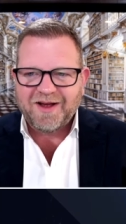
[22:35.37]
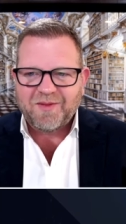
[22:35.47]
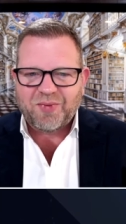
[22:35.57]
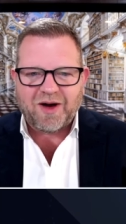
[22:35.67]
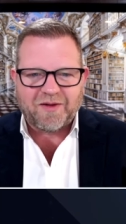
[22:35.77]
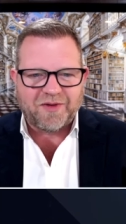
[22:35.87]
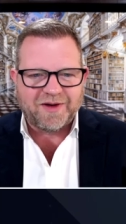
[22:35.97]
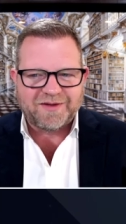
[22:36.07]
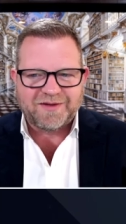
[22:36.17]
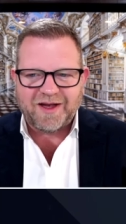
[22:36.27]

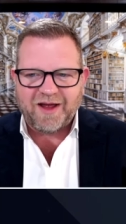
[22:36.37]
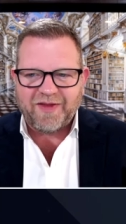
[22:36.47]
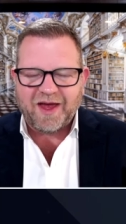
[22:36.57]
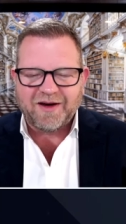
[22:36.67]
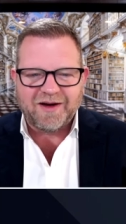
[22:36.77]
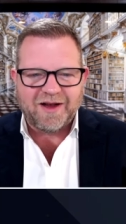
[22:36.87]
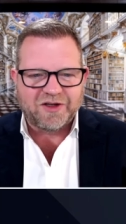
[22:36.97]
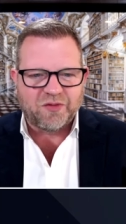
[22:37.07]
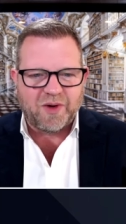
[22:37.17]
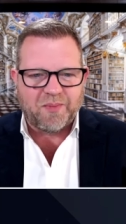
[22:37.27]
profits. And then
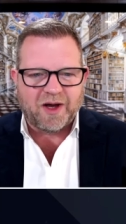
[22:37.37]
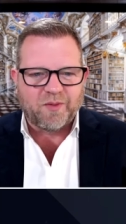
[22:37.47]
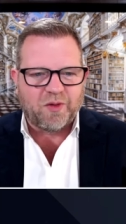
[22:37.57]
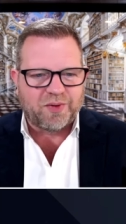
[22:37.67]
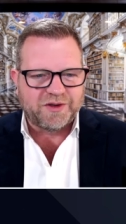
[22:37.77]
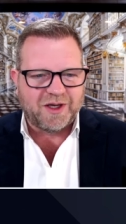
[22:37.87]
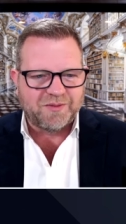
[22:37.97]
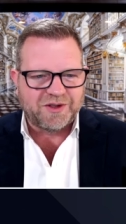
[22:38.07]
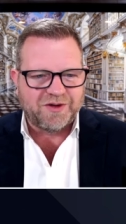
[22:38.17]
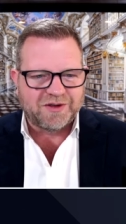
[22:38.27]
it's a rebuttable
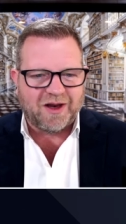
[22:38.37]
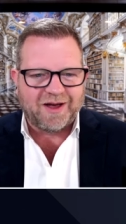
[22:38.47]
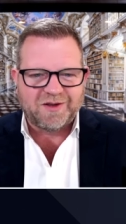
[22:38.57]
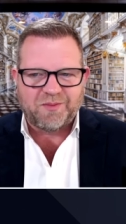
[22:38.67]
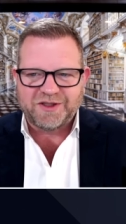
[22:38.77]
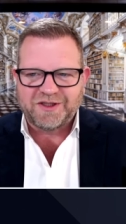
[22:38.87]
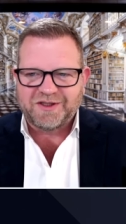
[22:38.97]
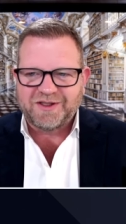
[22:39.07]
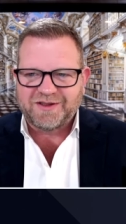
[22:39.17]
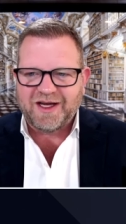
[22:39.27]
presumption. There's lots of
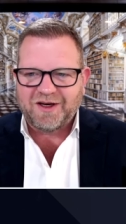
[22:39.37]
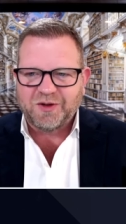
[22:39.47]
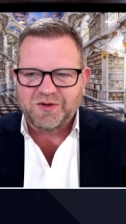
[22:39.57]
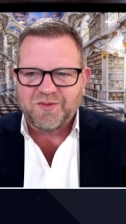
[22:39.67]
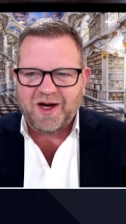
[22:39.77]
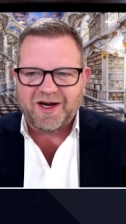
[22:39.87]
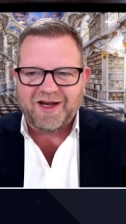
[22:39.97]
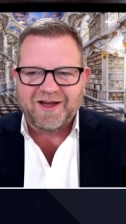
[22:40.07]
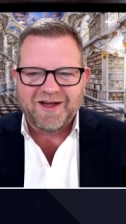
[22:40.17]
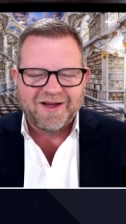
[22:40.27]
businesses that lose
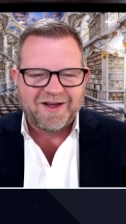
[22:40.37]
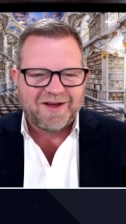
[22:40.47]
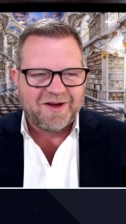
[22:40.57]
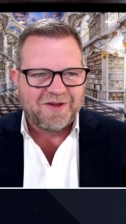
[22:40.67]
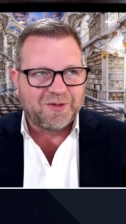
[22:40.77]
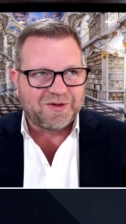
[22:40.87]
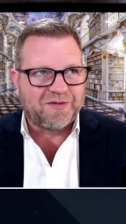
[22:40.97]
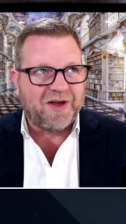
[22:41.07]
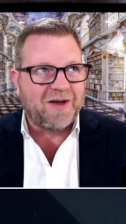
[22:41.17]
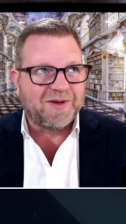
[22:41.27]
money. There was a
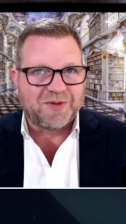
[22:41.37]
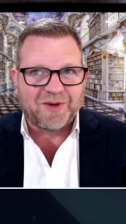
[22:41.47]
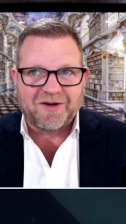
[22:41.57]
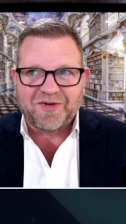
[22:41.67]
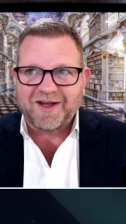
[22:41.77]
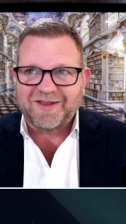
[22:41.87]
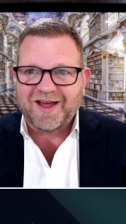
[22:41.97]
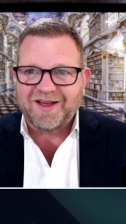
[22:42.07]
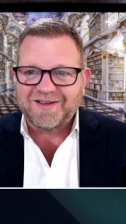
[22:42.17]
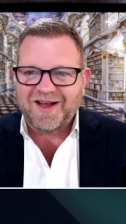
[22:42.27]
famous one. I forget the
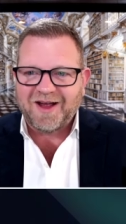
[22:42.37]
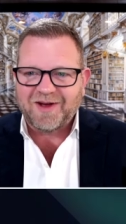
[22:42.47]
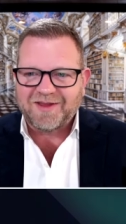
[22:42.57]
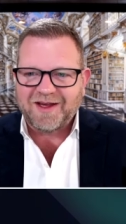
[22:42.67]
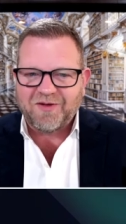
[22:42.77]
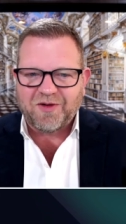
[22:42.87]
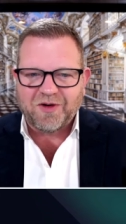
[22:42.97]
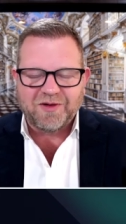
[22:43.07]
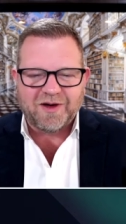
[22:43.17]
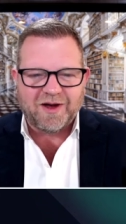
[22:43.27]
guy's name. I think he
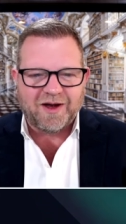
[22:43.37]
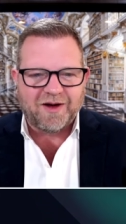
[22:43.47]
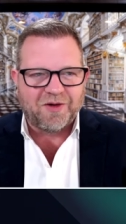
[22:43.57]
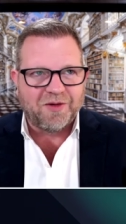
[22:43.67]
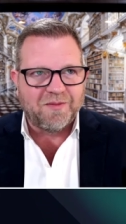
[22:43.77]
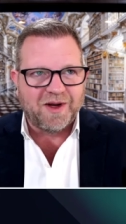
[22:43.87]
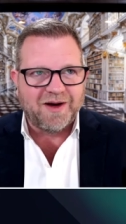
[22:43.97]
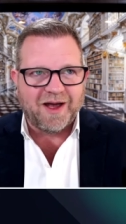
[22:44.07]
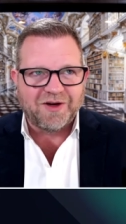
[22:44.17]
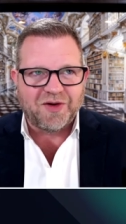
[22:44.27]
wrote uh, wrote
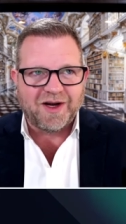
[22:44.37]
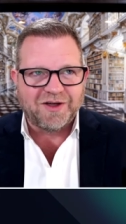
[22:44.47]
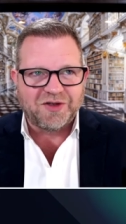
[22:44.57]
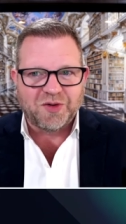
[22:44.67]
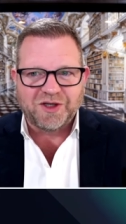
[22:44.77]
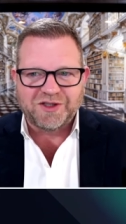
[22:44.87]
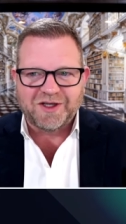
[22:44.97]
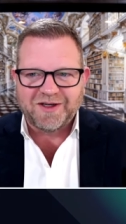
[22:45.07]
Midnight Train to Georgia.